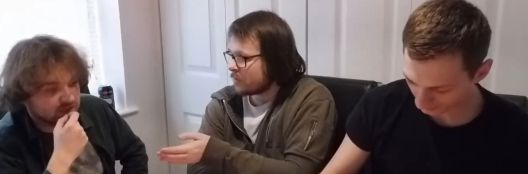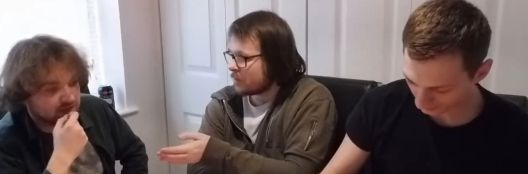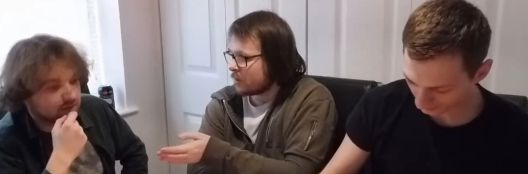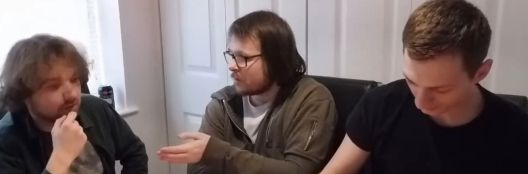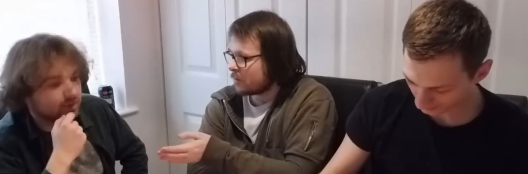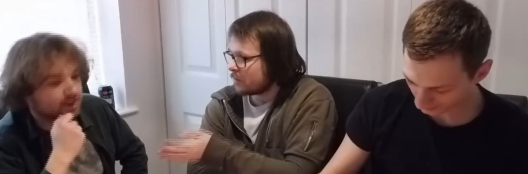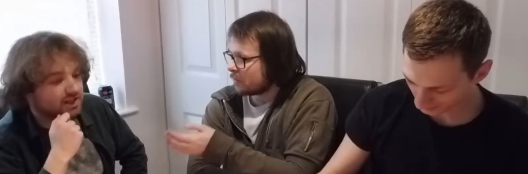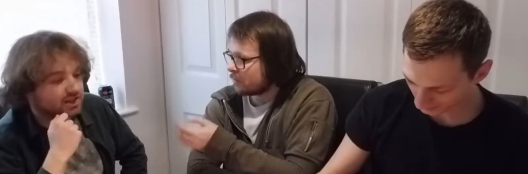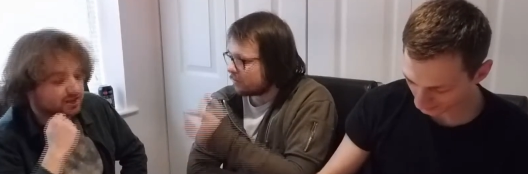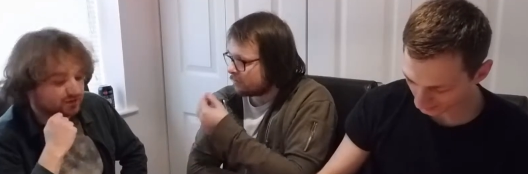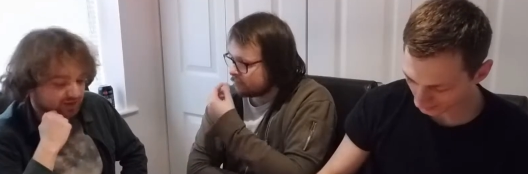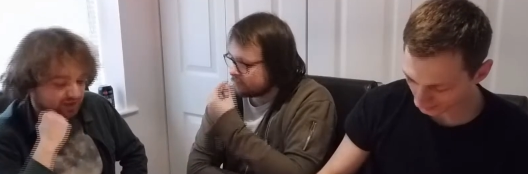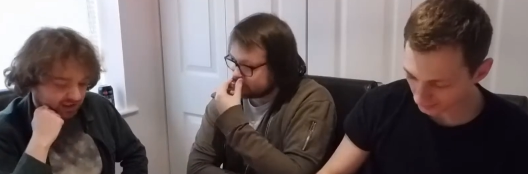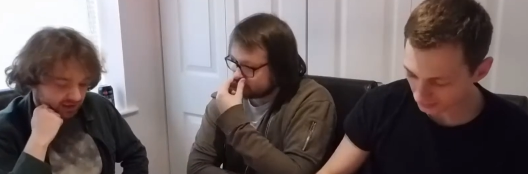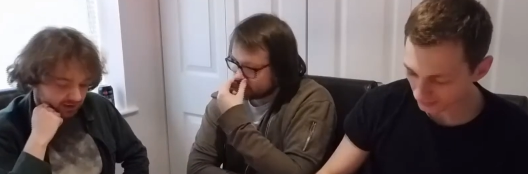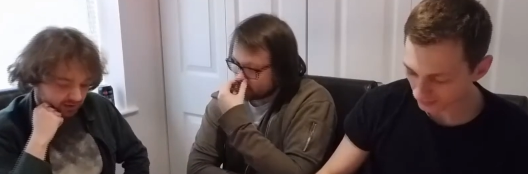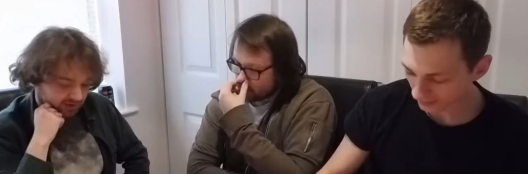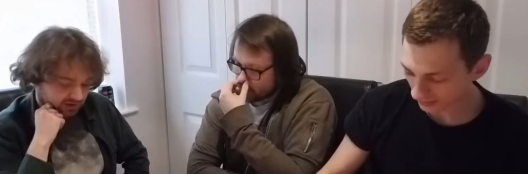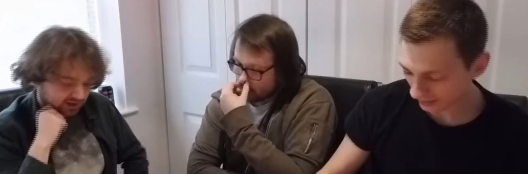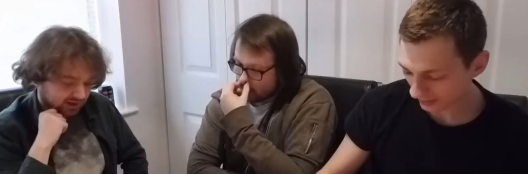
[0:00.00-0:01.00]
Speaker 1: it's a waste of your heroes.
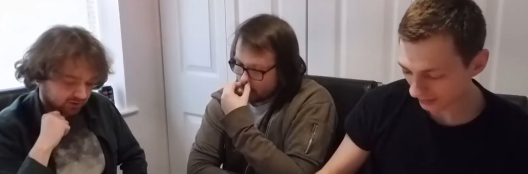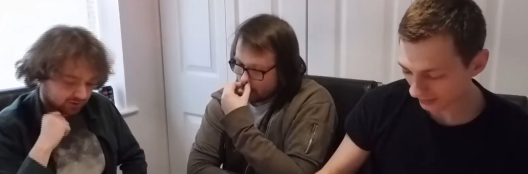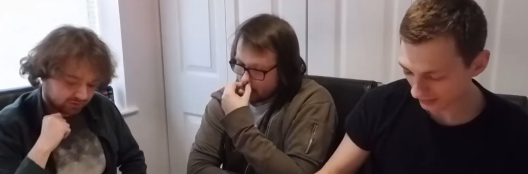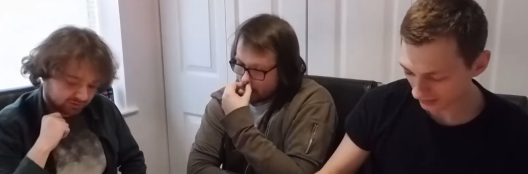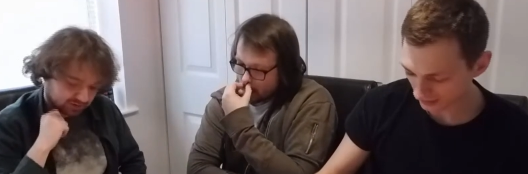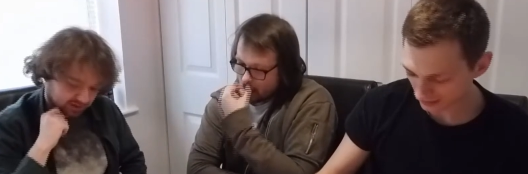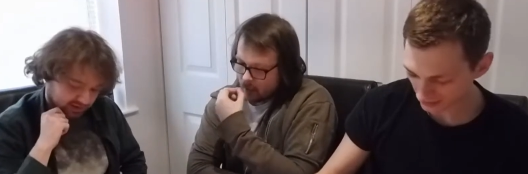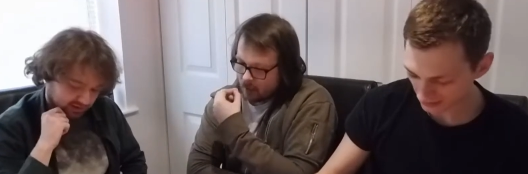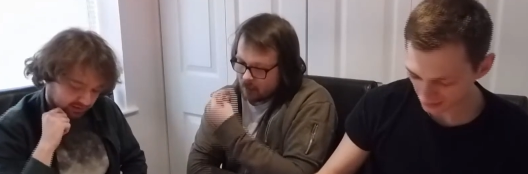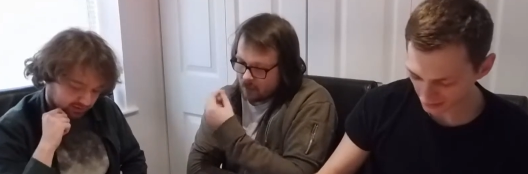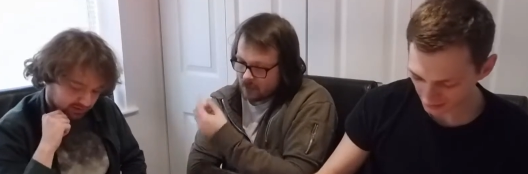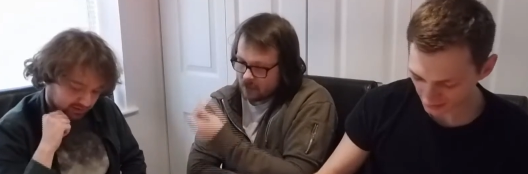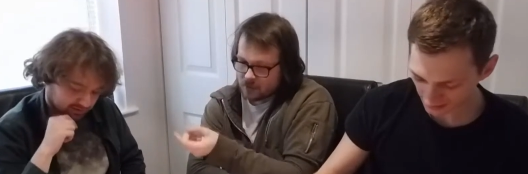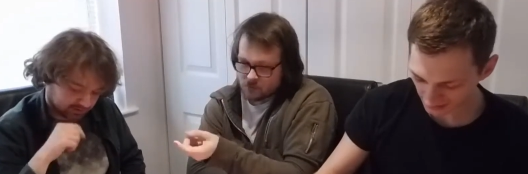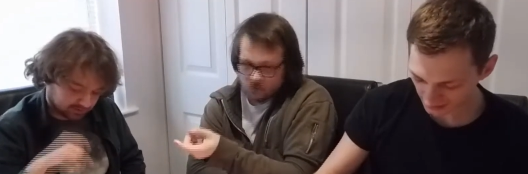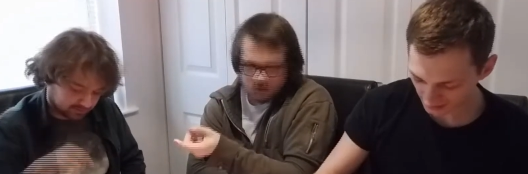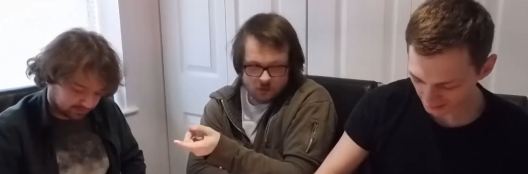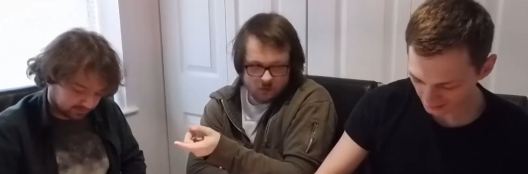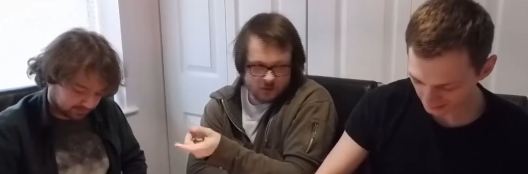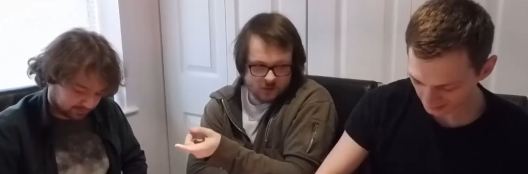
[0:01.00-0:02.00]
Ah, oh, okay, yeah, yeah. That's why I
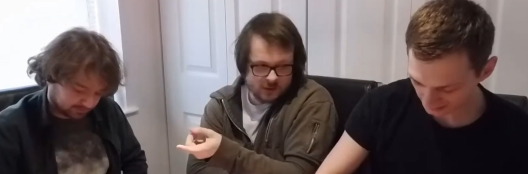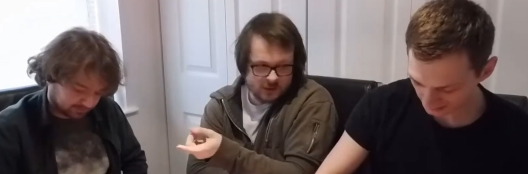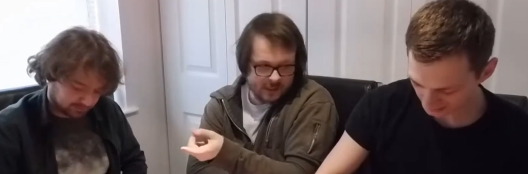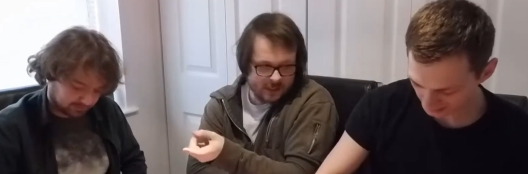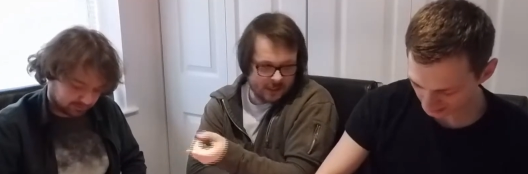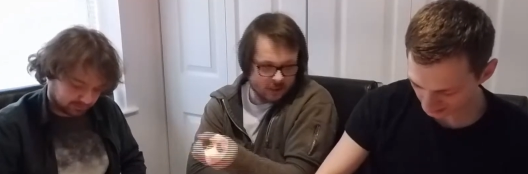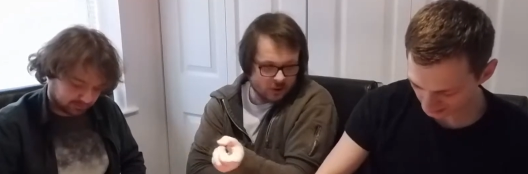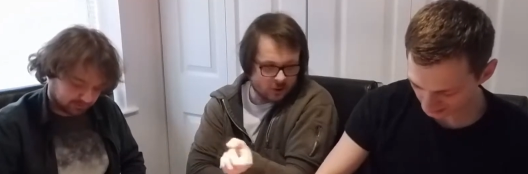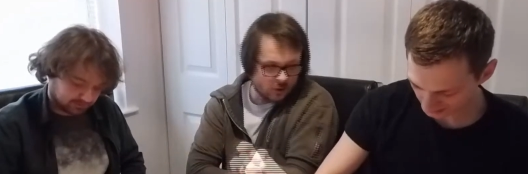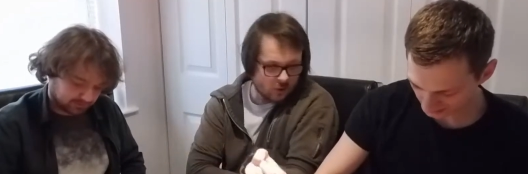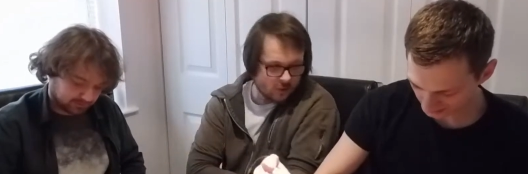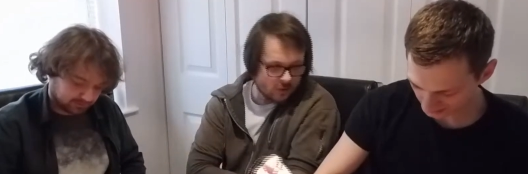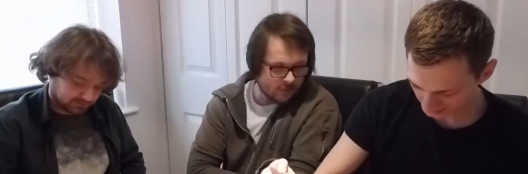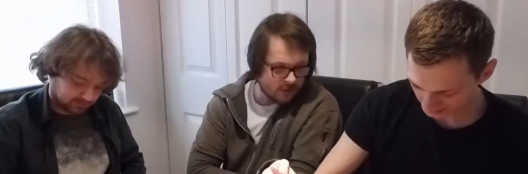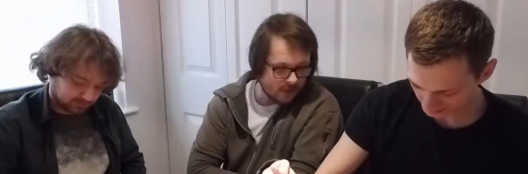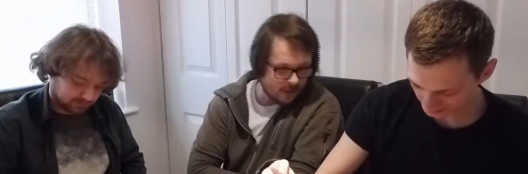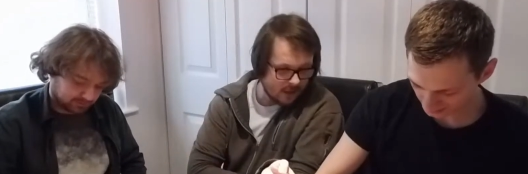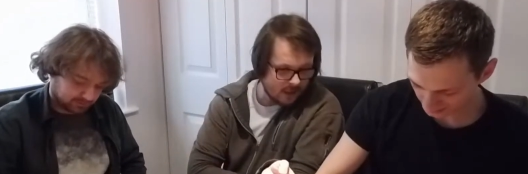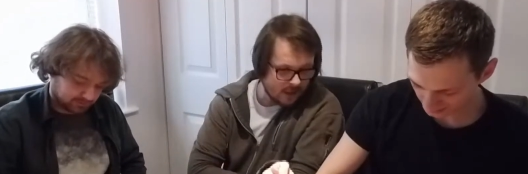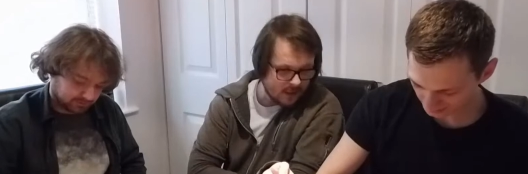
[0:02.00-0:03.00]
was saying because you got to think
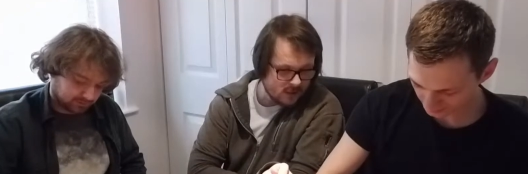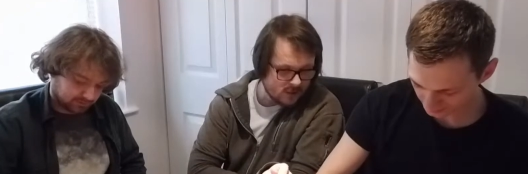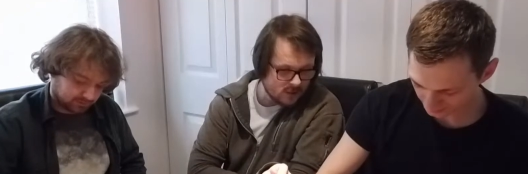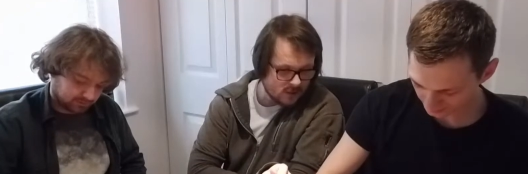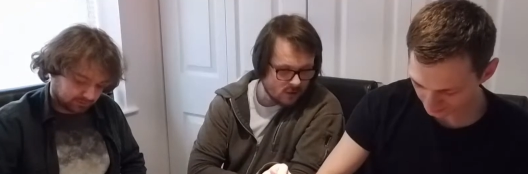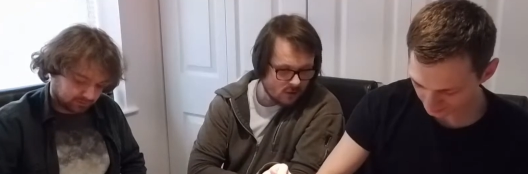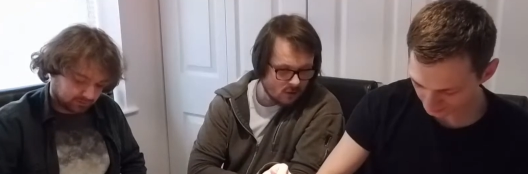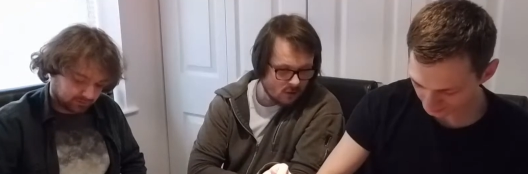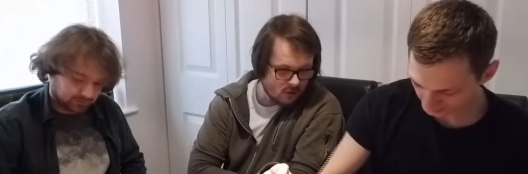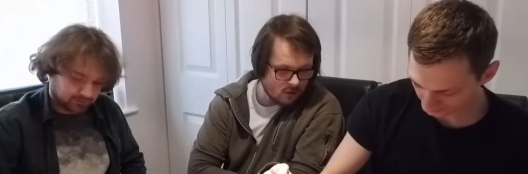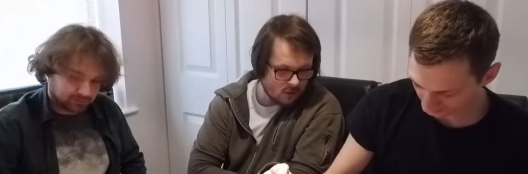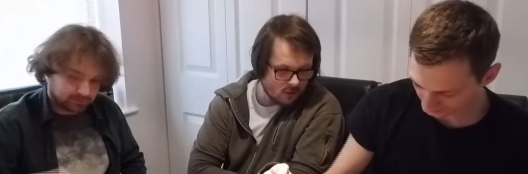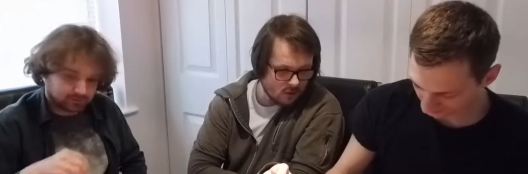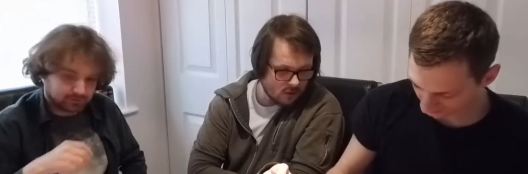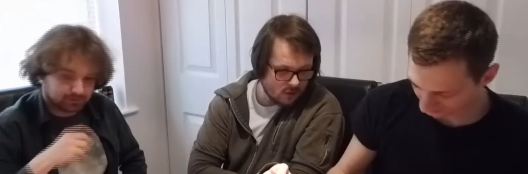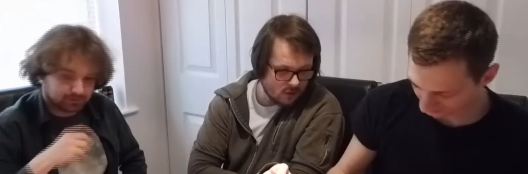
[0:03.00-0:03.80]
he's got